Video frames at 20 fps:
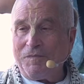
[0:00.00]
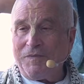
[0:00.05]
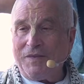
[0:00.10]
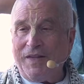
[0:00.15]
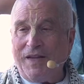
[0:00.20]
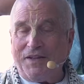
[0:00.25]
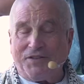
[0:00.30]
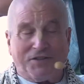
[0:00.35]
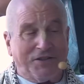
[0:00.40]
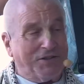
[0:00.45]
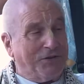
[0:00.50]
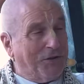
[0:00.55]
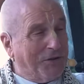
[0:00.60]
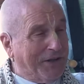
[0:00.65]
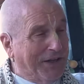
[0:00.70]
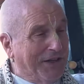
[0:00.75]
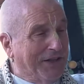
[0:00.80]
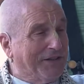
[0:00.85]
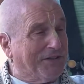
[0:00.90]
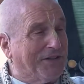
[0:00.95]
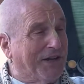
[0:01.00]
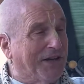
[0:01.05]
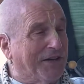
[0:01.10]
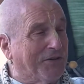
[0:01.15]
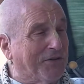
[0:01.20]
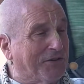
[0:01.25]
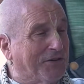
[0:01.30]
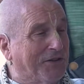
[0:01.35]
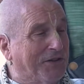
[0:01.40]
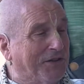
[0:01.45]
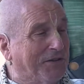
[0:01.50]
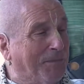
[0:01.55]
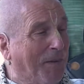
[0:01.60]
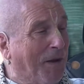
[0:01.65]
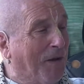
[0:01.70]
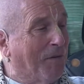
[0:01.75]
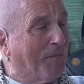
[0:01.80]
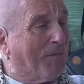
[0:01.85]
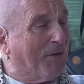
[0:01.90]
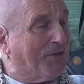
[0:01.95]
And she's looking inside Krishna's
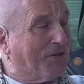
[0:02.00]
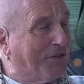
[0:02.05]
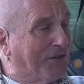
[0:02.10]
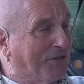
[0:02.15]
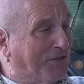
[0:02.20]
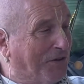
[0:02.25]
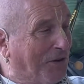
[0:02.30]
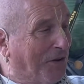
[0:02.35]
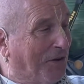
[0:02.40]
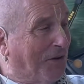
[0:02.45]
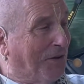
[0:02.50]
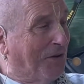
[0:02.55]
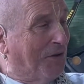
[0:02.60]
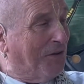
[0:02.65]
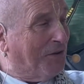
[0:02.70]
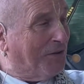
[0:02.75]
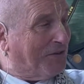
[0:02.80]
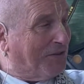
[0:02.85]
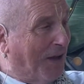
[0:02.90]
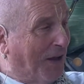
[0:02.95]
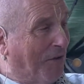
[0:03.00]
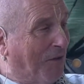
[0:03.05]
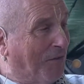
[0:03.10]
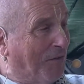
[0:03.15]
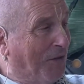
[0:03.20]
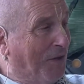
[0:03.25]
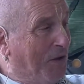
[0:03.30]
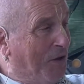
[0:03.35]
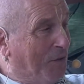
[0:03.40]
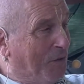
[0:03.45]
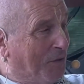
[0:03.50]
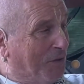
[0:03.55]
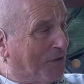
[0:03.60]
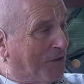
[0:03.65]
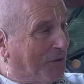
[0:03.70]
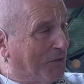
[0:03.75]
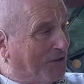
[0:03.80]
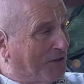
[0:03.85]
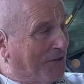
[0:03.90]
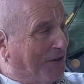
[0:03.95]
mouth, but she saw herself with
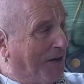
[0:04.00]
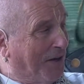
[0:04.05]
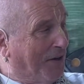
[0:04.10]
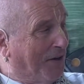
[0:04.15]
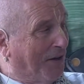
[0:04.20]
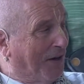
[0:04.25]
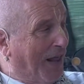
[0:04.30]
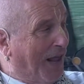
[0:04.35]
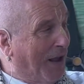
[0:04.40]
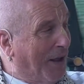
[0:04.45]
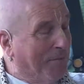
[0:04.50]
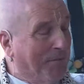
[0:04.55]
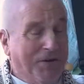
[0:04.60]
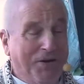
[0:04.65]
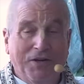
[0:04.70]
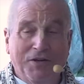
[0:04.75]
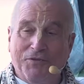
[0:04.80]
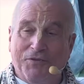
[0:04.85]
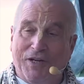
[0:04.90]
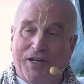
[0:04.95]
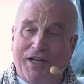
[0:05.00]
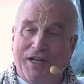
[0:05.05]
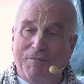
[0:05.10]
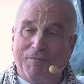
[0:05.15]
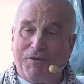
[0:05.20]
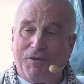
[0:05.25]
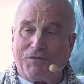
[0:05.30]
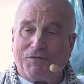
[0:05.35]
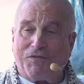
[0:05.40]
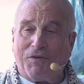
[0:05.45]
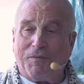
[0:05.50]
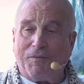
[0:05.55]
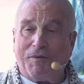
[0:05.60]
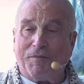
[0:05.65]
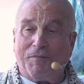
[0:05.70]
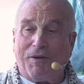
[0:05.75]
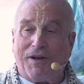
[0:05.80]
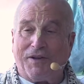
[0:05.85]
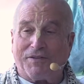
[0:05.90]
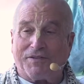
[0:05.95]
Krishna on her lap, drinking milk from her
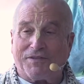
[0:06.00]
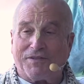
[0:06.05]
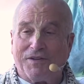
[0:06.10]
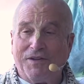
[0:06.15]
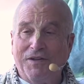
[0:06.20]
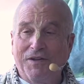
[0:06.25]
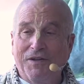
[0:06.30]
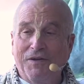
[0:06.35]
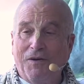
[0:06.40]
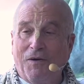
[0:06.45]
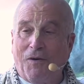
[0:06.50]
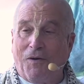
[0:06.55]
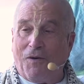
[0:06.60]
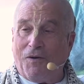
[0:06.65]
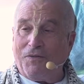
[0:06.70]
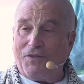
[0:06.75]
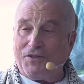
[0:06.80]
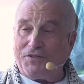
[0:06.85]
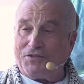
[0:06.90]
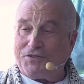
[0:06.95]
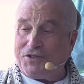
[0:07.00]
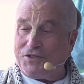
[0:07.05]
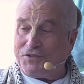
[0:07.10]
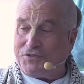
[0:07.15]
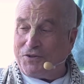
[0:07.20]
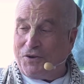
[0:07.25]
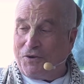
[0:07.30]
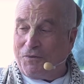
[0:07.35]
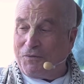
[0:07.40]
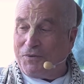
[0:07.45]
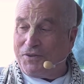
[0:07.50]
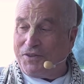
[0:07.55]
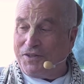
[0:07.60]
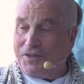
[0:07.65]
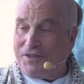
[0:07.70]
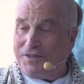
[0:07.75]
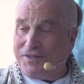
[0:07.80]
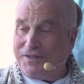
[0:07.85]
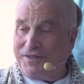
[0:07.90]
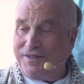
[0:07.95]
breast. All this she saw
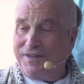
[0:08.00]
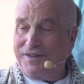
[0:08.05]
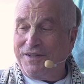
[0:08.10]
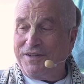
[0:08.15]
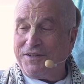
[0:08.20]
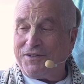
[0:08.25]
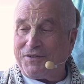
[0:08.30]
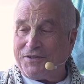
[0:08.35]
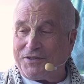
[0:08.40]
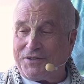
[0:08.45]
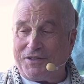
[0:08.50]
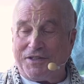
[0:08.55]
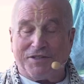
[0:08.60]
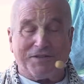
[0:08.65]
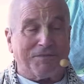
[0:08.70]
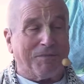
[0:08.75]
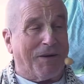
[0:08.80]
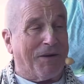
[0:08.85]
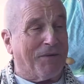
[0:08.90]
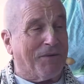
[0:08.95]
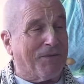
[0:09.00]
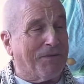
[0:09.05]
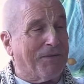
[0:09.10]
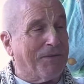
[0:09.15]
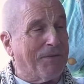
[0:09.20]
within Krishna's mouth.